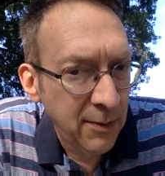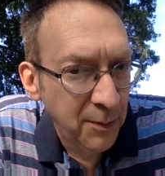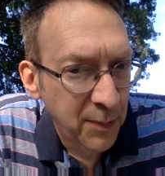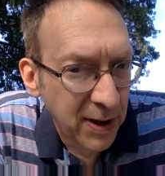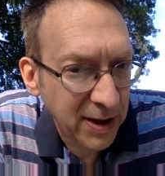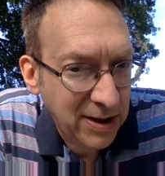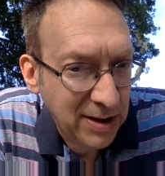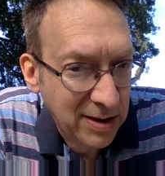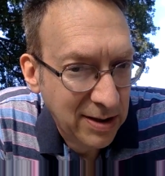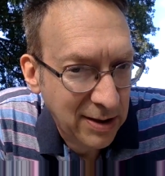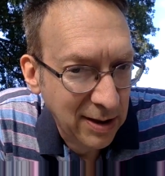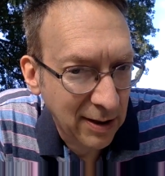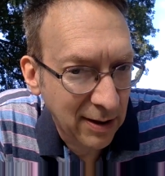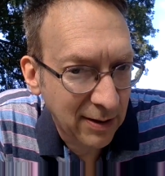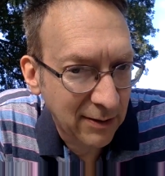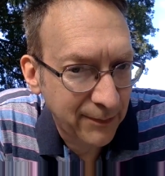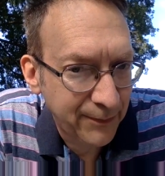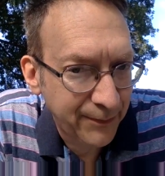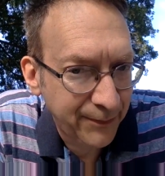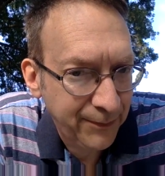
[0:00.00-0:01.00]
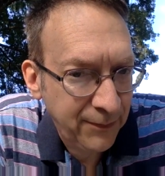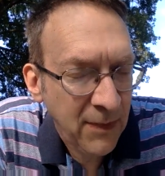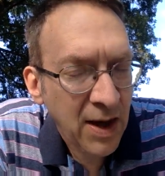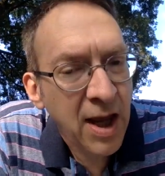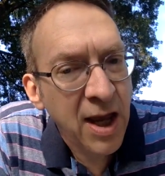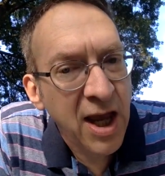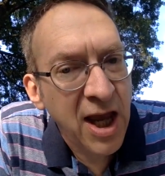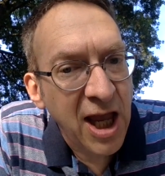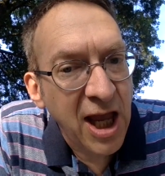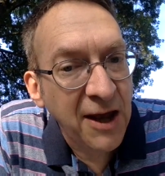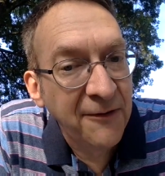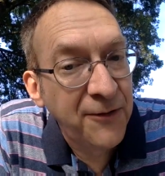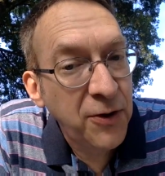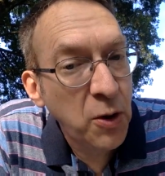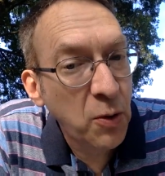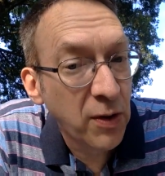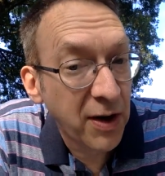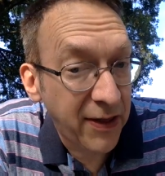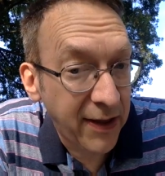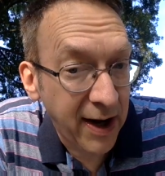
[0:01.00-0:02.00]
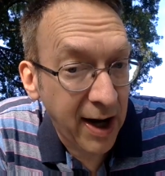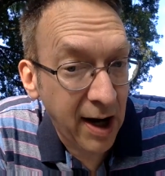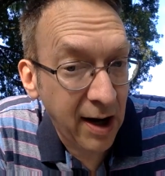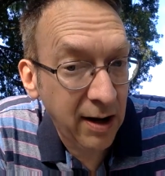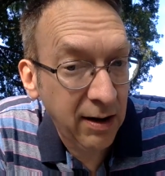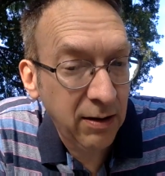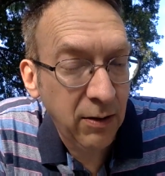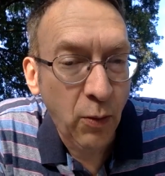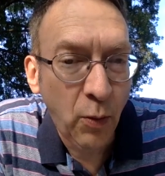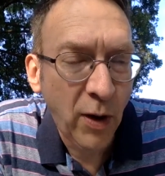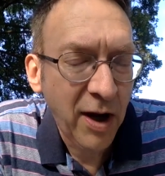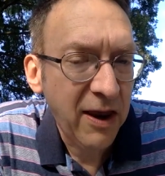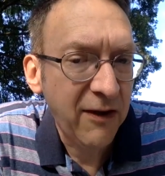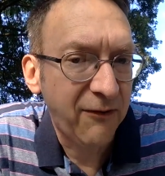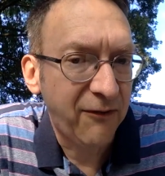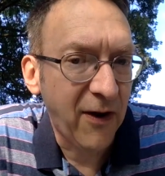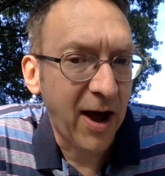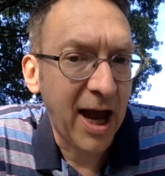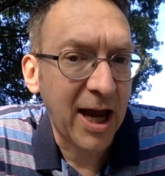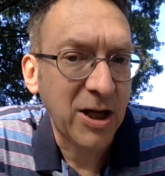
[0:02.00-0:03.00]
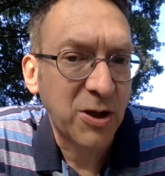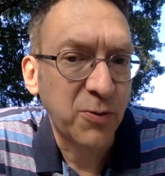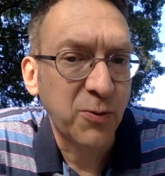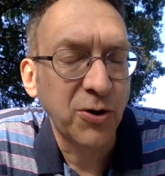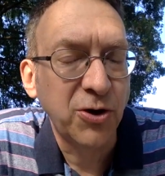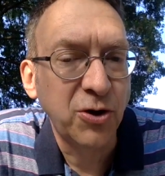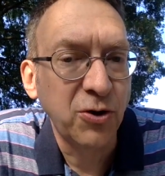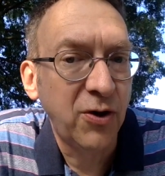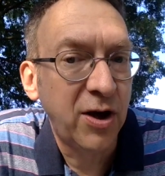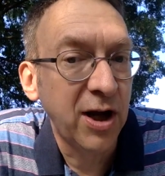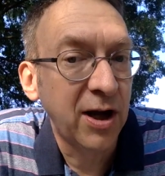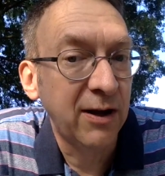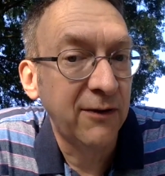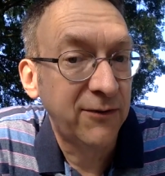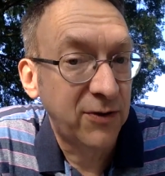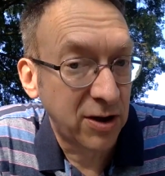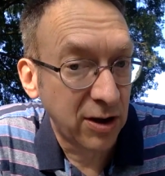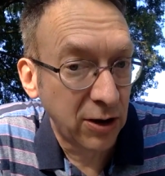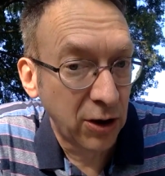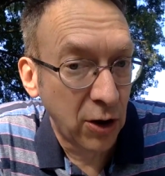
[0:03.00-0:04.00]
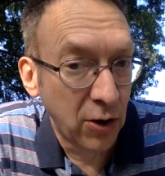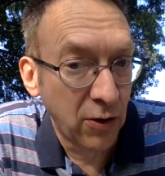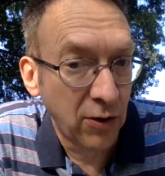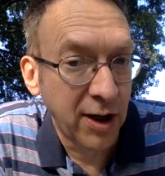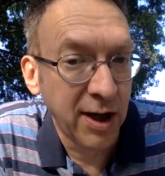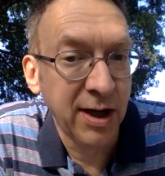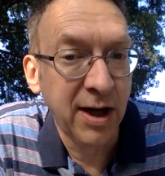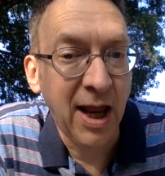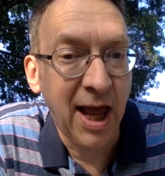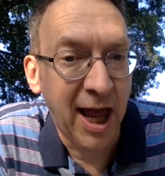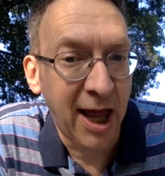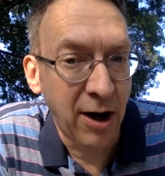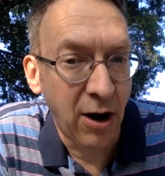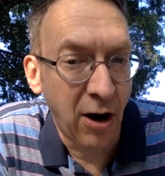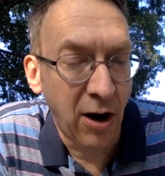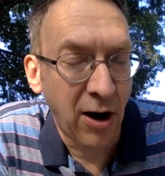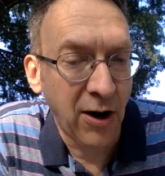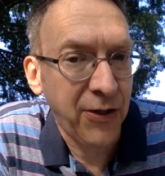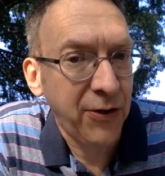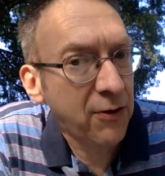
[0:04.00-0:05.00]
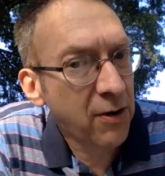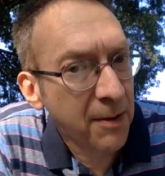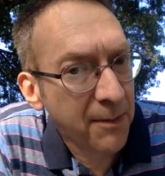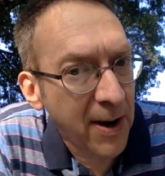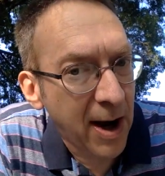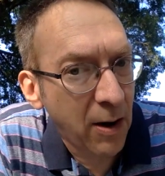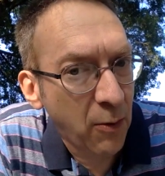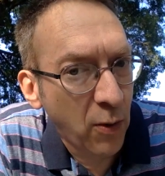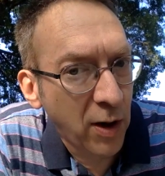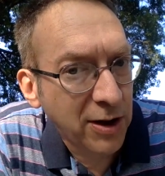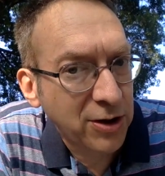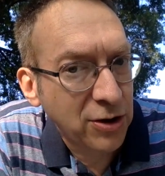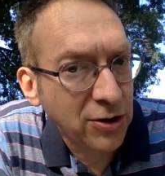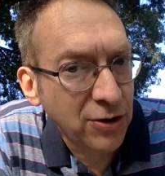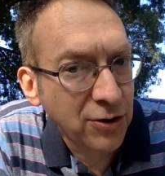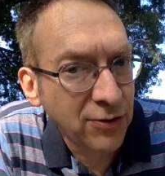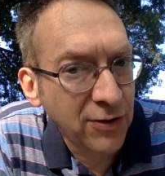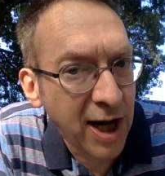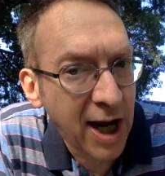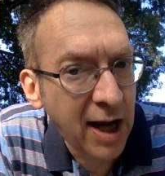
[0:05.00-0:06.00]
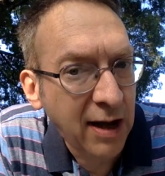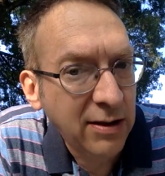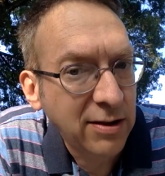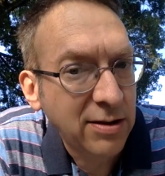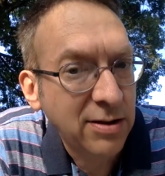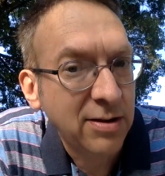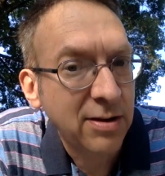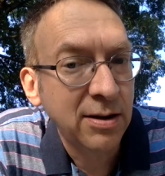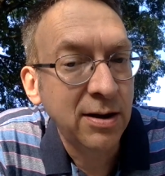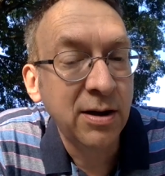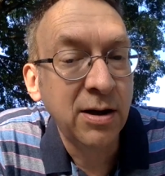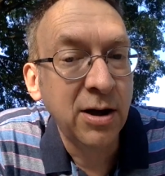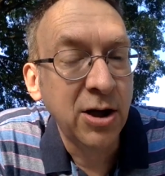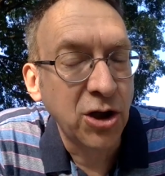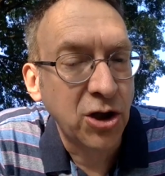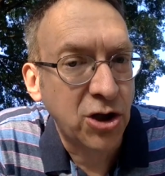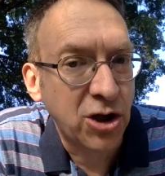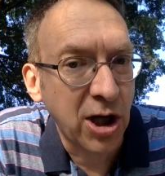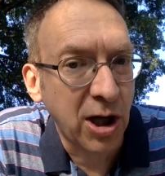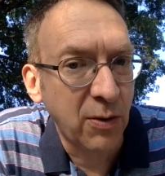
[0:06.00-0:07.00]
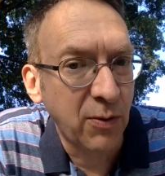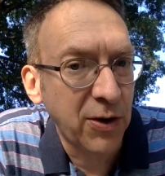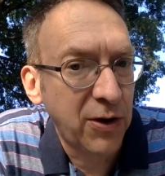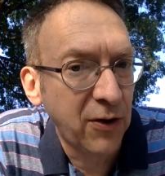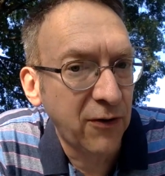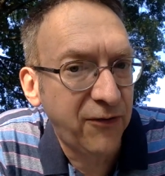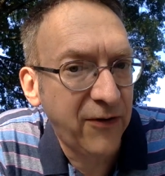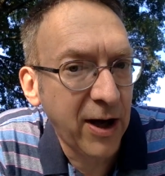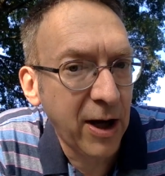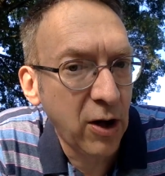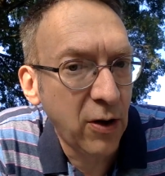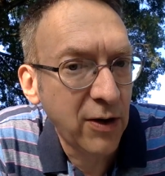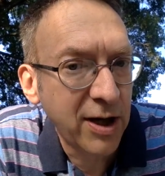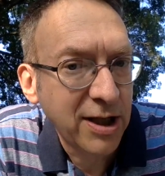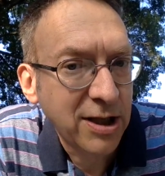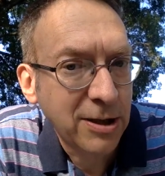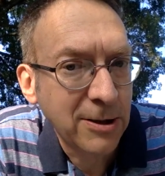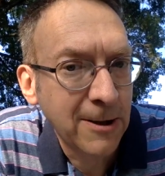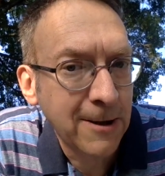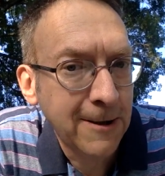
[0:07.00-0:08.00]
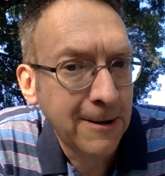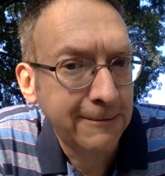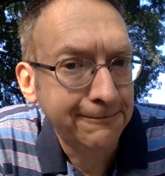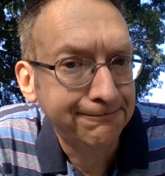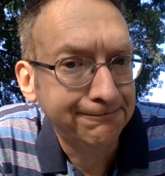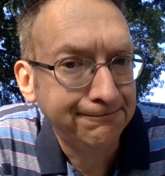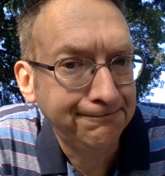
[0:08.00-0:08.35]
But still, if you were there, what advice would you give to Logan and Arthur about what to do next? Share with your fellow listener.